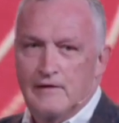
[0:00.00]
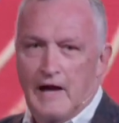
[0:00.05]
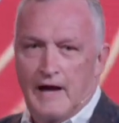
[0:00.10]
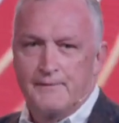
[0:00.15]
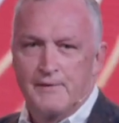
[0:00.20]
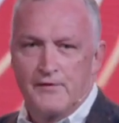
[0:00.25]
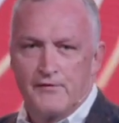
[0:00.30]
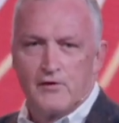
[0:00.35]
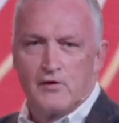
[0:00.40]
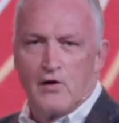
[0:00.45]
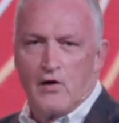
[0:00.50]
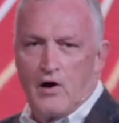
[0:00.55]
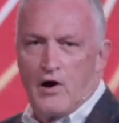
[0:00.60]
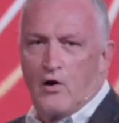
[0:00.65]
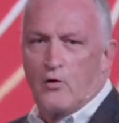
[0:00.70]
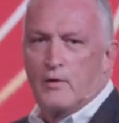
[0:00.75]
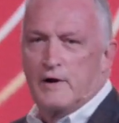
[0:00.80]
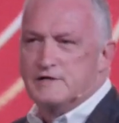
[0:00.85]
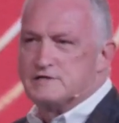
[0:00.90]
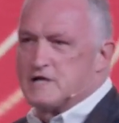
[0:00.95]
I mean, there are
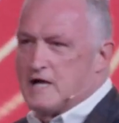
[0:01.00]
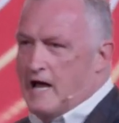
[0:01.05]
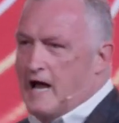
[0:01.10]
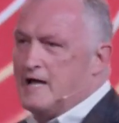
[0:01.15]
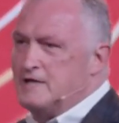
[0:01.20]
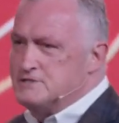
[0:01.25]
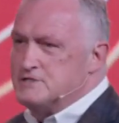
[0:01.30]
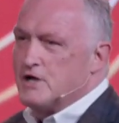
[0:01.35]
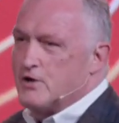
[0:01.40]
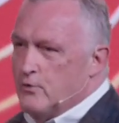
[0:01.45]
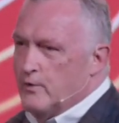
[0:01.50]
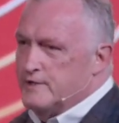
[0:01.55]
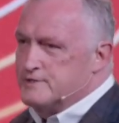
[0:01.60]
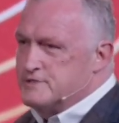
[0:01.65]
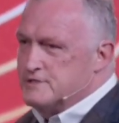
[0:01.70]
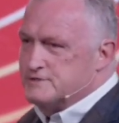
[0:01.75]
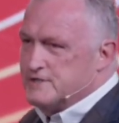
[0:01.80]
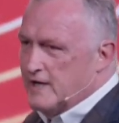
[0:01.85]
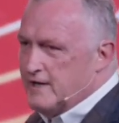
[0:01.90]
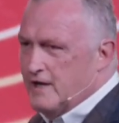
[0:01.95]
always
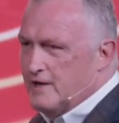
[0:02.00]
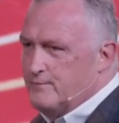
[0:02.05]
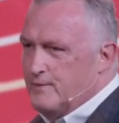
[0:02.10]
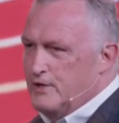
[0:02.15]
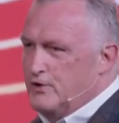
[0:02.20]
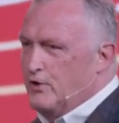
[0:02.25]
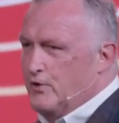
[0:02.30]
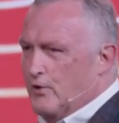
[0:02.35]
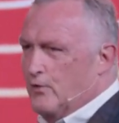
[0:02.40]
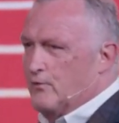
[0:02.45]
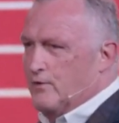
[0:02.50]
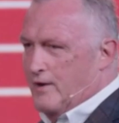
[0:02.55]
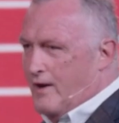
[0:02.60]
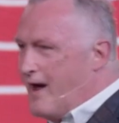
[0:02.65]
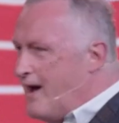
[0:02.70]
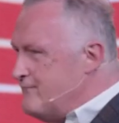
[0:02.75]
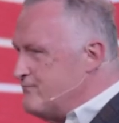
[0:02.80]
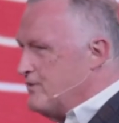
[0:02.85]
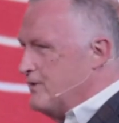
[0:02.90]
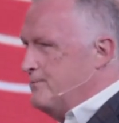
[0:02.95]
consequences. That doesn't mean you don't
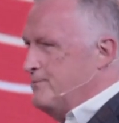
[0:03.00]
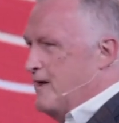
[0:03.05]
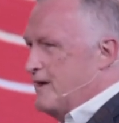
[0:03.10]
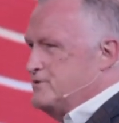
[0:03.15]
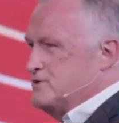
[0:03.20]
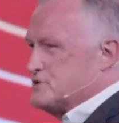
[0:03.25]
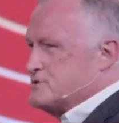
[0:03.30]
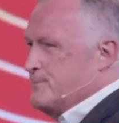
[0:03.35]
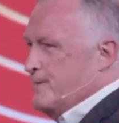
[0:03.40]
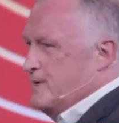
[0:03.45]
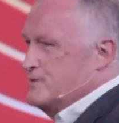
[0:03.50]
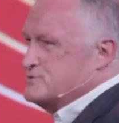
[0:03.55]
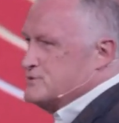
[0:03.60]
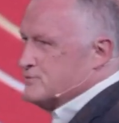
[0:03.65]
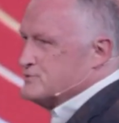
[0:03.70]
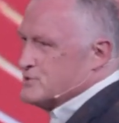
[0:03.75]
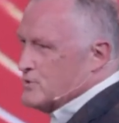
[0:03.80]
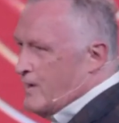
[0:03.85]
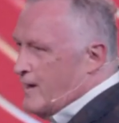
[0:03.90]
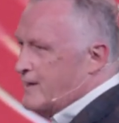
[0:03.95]
love them. That just means
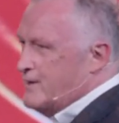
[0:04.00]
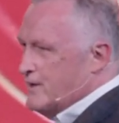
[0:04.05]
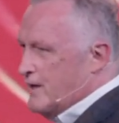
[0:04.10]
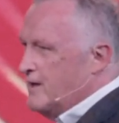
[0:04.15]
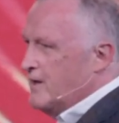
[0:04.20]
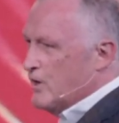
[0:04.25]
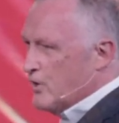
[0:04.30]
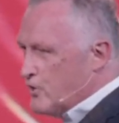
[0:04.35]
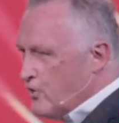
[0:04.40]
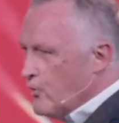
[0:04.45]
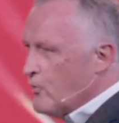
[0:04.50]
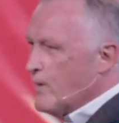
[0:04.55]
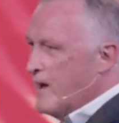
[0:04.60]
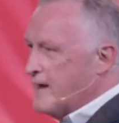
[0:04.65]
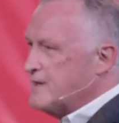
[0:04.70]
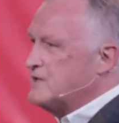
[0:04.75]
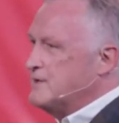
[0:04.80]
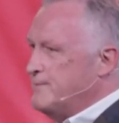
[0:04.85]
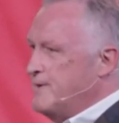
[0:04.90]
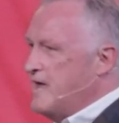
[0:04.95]
you're trying to
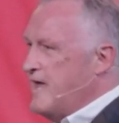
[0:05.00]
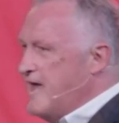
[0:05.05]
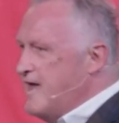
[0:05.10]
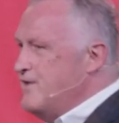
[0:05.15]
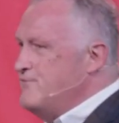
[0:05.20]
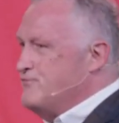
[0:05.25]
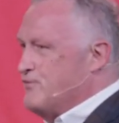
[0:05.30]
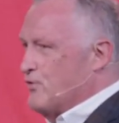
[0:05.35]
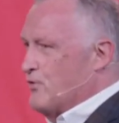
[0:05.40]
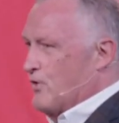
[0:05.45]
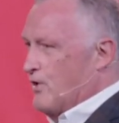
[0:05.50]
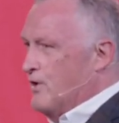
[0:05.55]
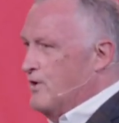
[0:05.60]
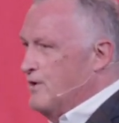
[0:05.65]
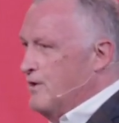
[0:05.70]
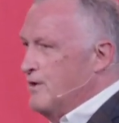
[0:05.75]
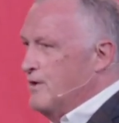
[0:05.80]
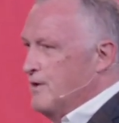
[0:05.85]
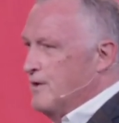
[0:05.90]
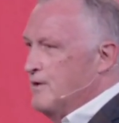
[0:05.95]
correct a behavior.
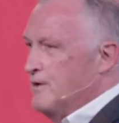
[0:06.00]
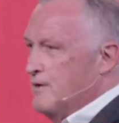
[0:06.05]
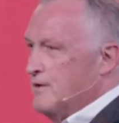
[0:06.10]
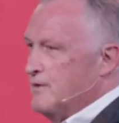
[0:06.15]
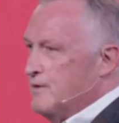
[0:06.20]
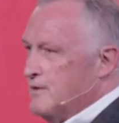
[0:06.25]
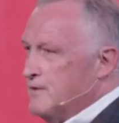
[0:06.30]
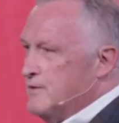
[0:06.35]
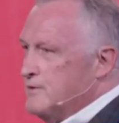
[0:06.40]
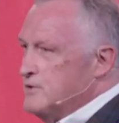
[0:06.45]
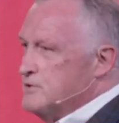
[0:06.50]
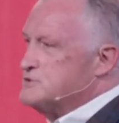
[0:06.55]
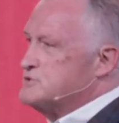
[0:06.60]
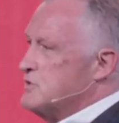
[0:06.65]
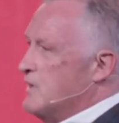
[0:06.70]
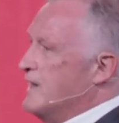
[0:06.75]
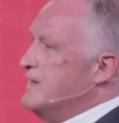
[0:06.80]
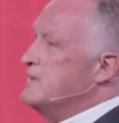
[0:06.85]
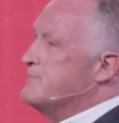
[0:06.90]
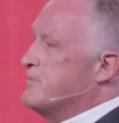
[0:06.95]
You're
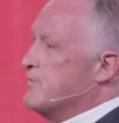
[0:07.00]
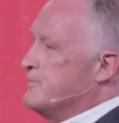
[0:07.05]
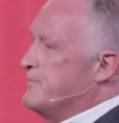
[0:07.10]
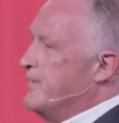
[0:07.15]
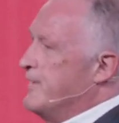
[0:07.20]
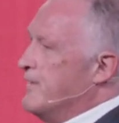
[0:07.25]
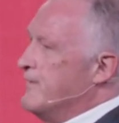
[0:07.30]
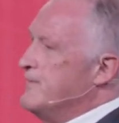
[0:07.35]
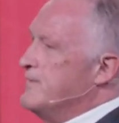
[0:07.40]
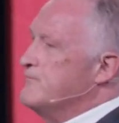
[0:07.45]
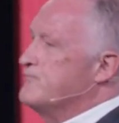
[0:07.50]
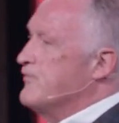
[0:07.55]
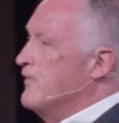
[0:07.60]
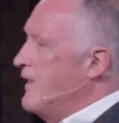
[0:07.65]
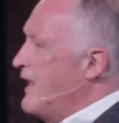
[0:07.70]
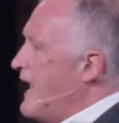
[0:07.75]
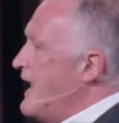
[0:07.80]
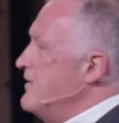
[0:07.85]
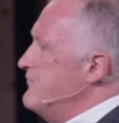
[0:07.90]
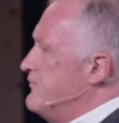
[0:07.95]
trying to prepare them for
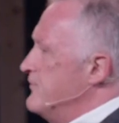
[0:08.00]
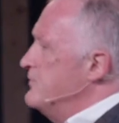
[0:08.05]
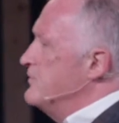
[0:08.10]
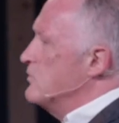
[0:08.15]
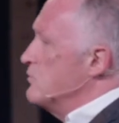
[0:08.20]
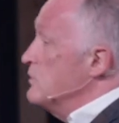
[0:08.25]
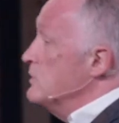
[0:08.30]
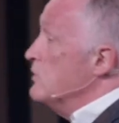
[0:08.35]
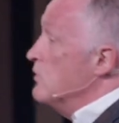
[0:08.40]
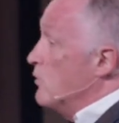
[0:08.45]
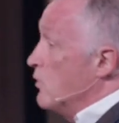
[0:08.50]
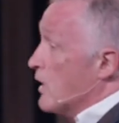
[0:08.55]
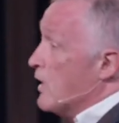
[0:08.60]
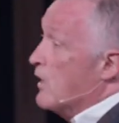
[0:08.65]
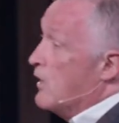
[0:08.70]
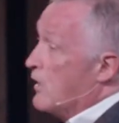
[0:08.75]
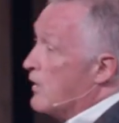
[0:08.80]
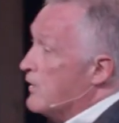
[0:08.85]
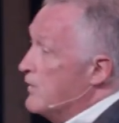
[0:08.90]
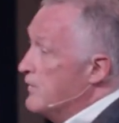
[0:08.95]
life in the real
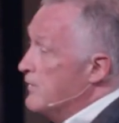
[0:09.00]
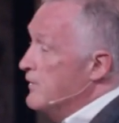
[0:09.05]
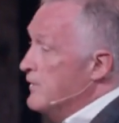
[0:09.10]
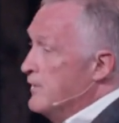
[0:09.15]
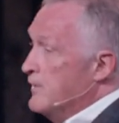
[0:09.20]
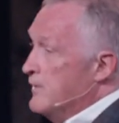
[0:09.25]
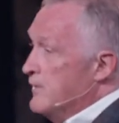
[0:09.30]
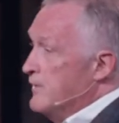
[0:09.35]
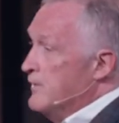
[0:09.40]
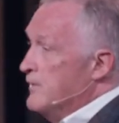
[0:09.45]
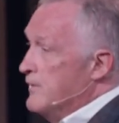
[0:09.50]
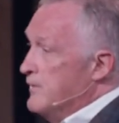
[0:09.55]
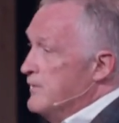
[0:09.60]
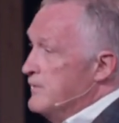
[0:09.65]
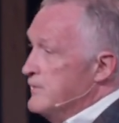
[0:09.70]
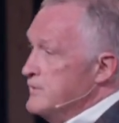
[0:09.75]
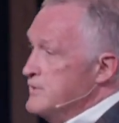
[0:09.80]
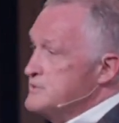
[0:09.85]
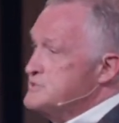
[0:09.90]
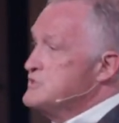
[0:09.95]
world.
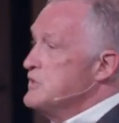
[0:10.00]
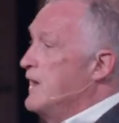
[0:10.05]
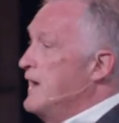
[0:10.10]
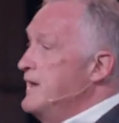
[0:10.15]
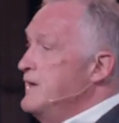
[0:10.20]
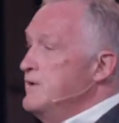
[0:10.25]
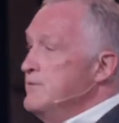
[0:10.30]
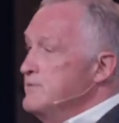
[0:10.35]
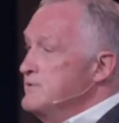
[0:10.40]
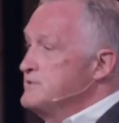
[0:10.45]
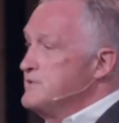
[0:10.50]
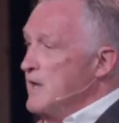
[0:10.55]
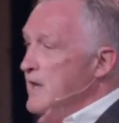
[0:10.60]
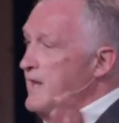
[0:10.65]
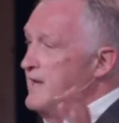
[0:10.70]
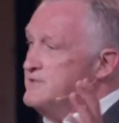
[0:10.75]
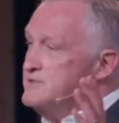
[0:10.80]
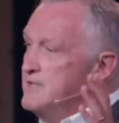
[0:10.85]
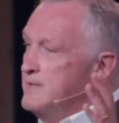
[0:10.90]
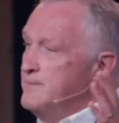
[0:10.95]
You're trying to, to
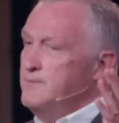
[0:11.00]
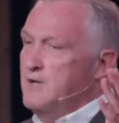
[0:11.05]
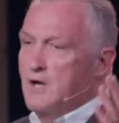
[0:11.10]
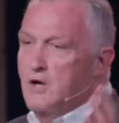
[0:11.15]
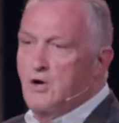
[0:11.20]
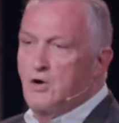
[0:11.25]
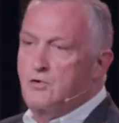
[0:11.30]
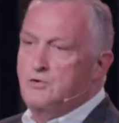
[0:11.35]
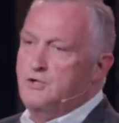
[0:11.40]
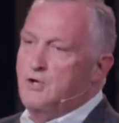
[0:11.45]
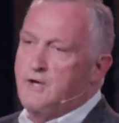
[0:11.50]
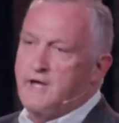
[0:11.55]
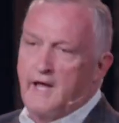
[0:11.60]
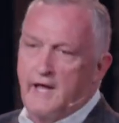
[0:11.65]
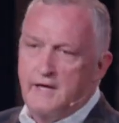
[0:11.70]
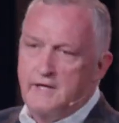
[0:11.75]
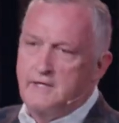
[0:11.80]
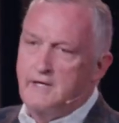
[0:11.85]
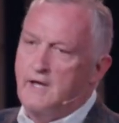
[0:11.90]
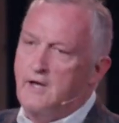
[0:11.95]
let them know you
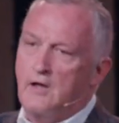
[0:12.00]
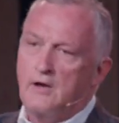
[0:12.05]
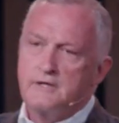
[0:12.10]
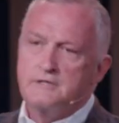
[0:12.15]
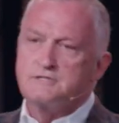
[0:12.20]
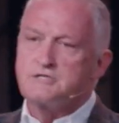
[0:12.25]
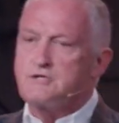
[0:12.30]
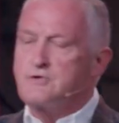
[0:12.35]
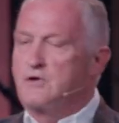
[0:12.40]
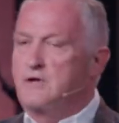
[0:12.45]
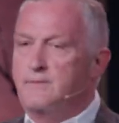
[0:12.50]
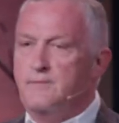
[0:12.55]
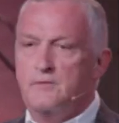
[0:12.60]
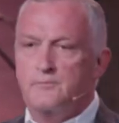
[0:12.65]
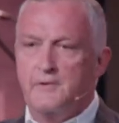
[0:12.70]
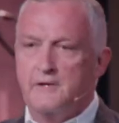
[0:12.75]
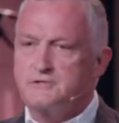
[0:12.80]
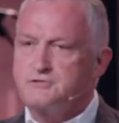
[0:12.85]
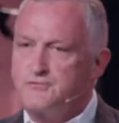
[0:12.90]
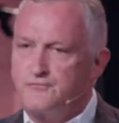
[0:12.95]
can't yell and scream
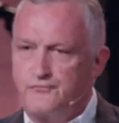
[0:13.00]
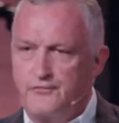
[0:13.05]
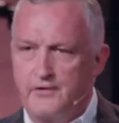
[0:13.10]
and pitch